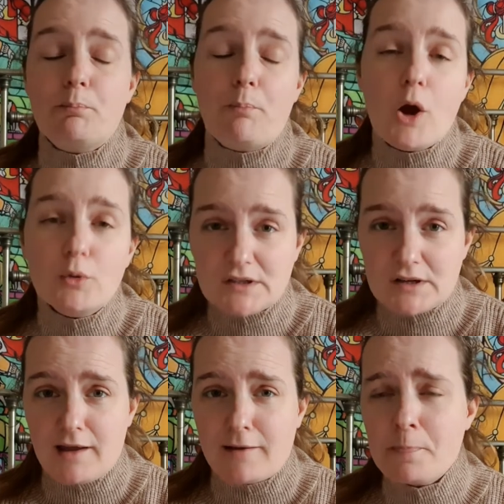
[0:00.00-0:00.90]

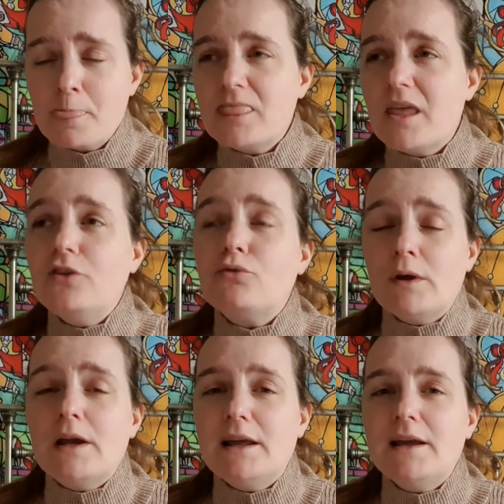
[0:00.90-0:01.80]
posting these
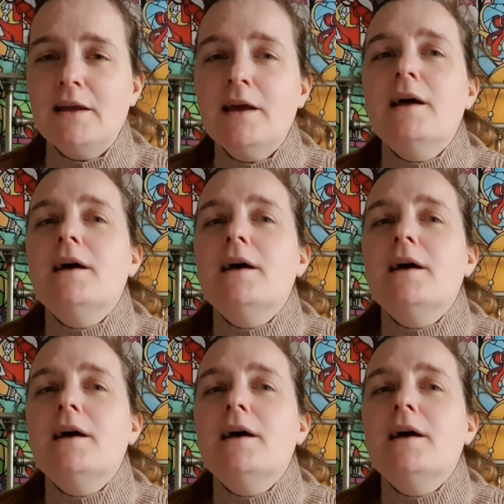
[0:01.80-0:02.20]
really